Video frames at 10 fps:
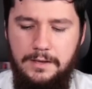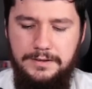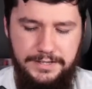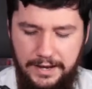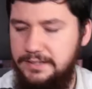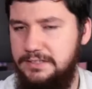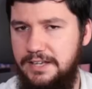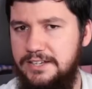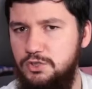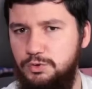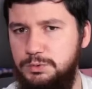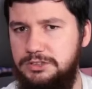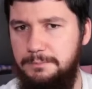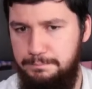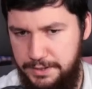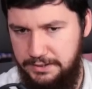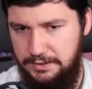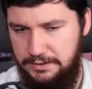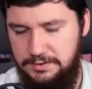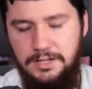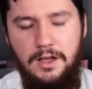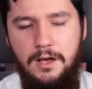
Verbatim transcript: Yes, Daniel's was the biggest,